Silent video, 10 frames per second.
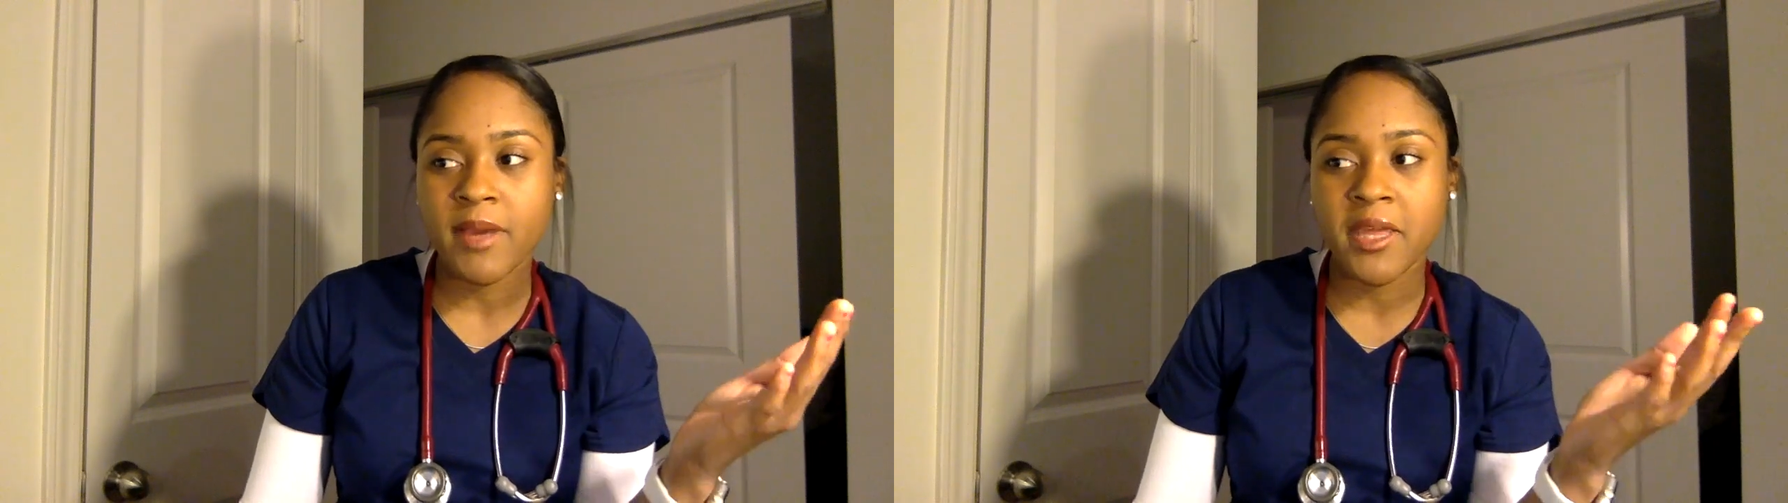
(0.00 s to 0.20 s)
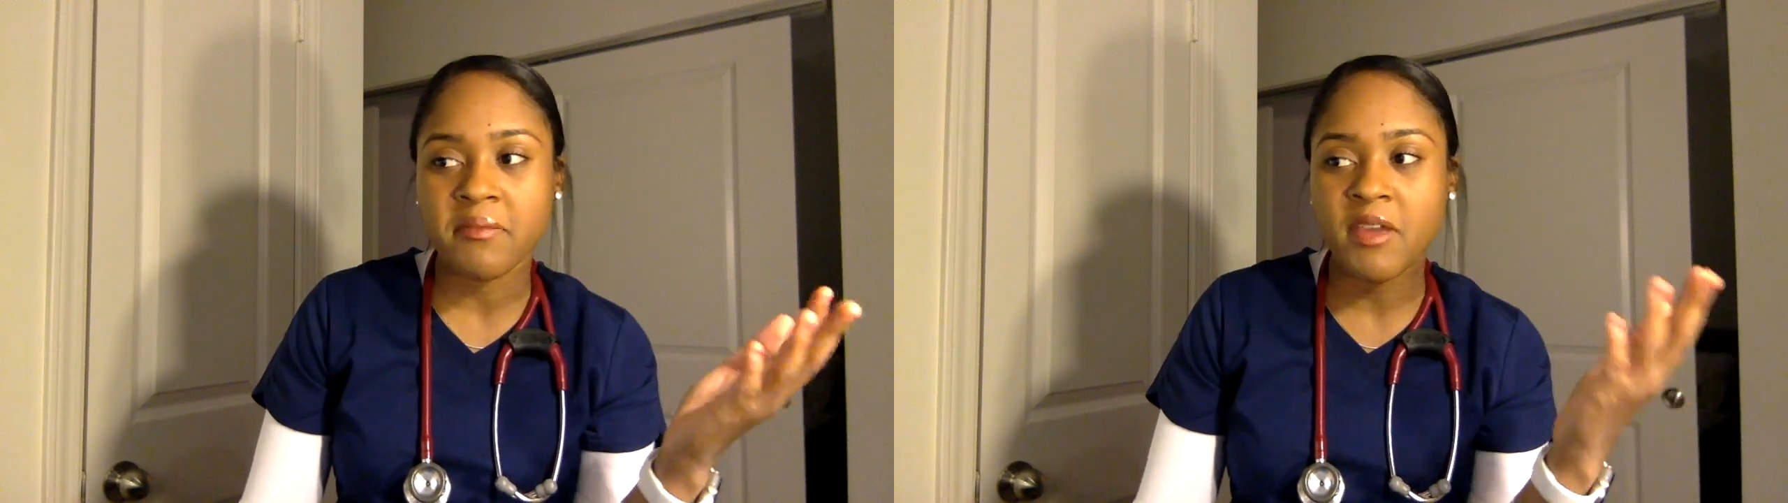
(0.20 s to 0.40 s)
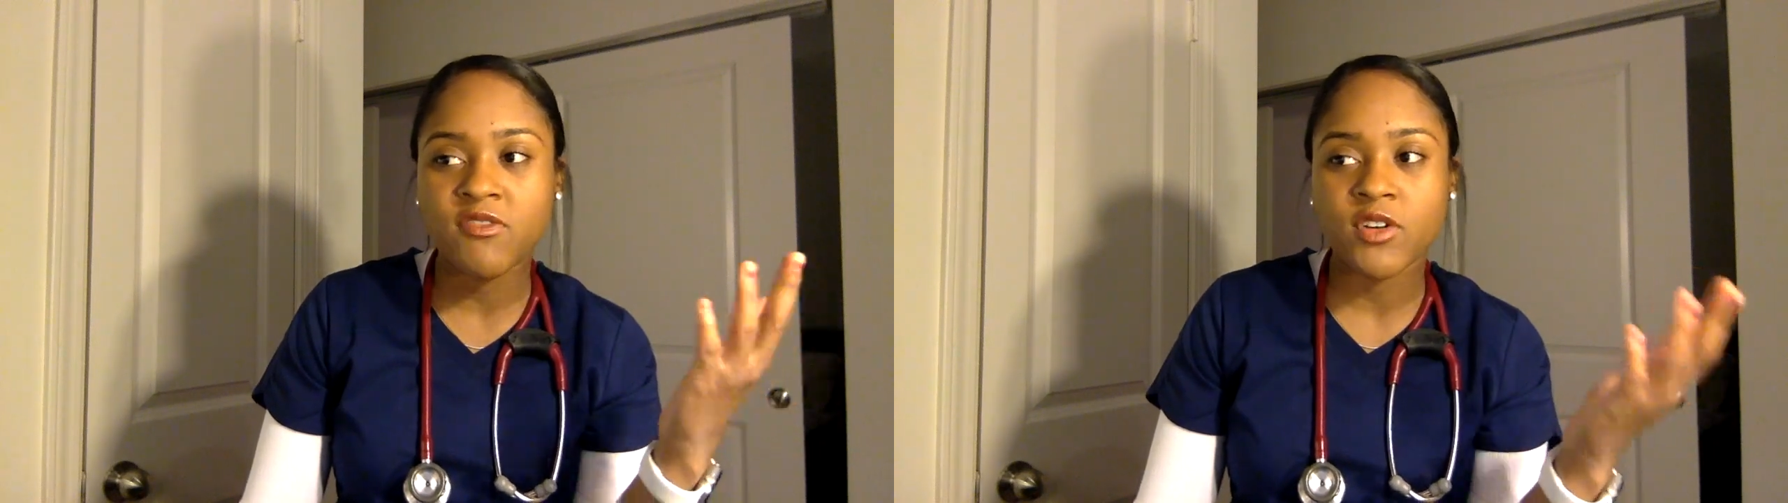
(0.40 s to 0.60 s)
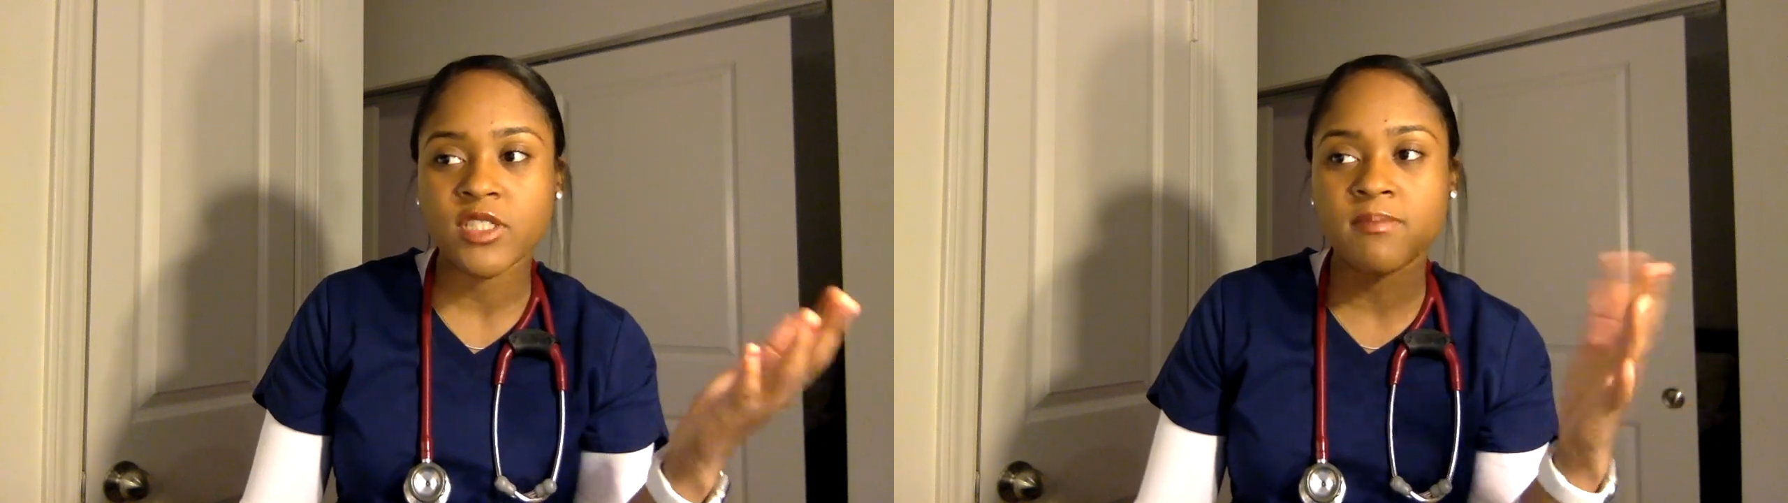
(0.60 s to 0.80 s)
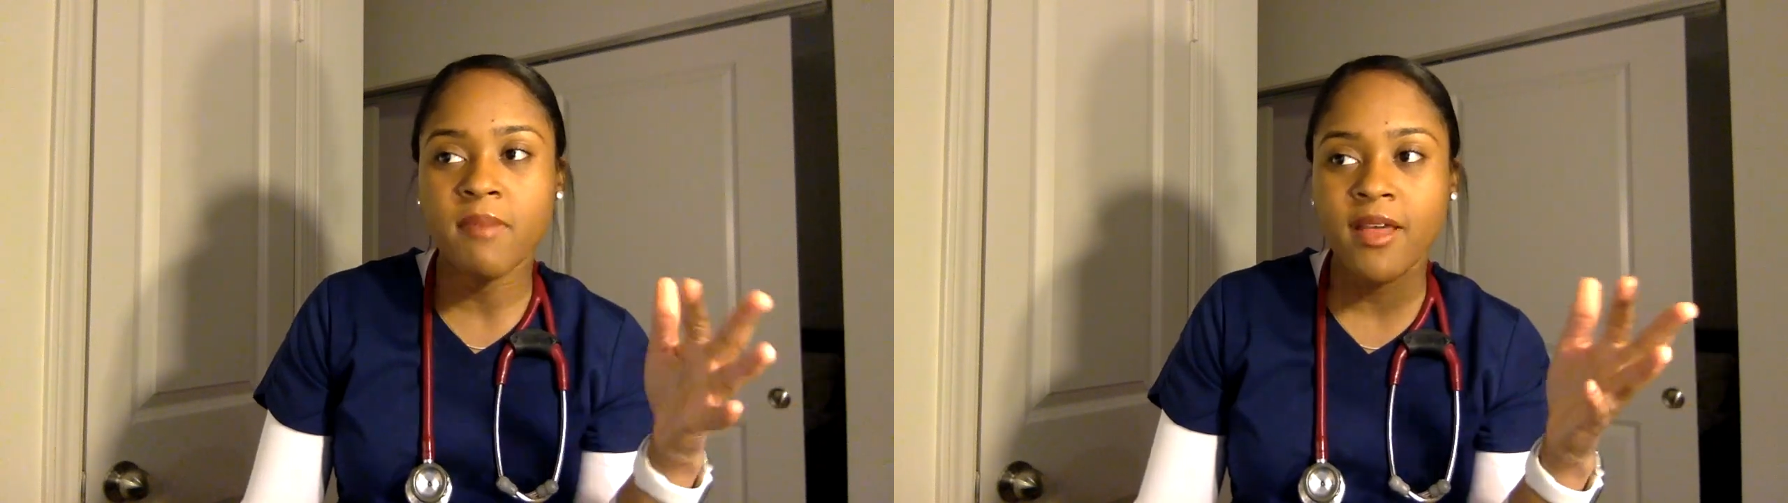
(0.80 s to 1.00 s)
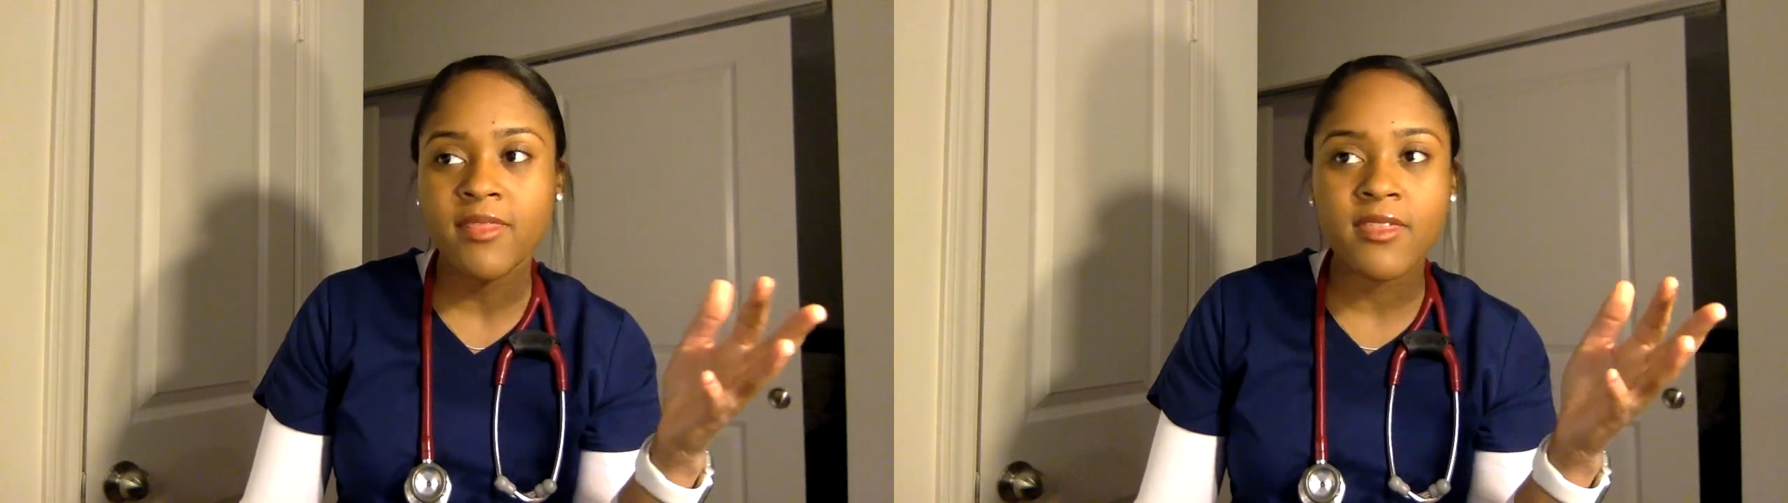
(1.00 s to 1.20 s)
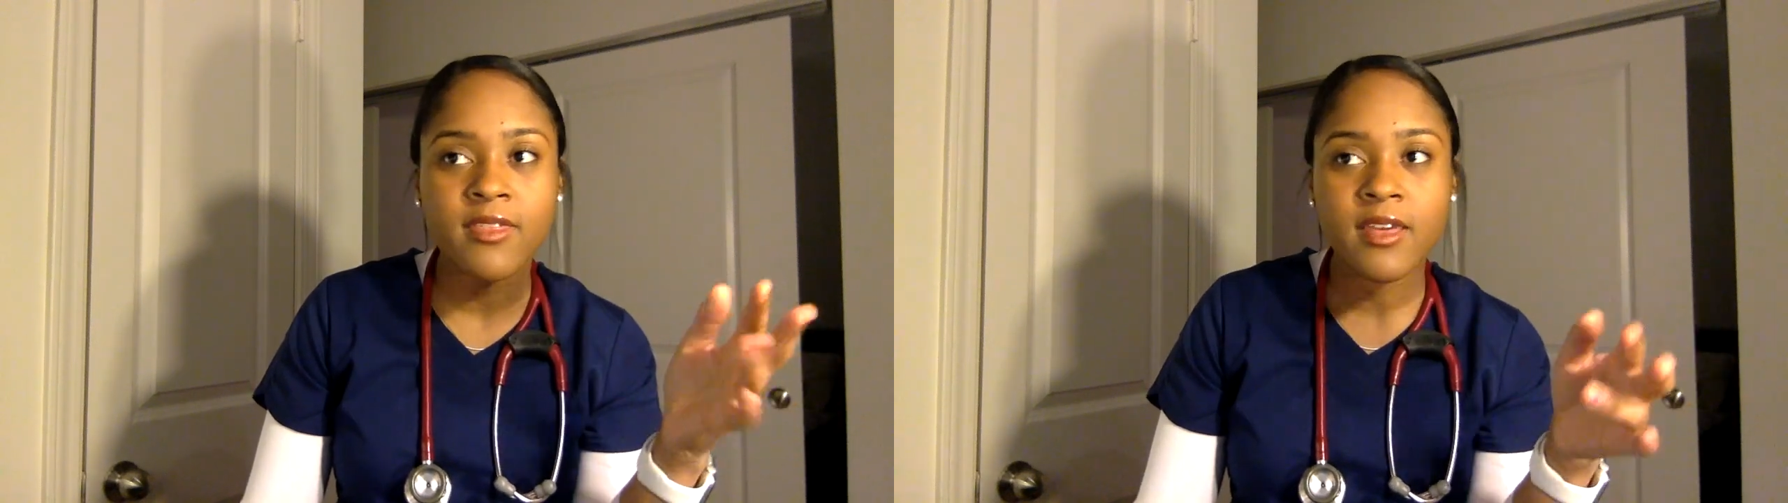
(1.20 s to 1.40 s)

my first month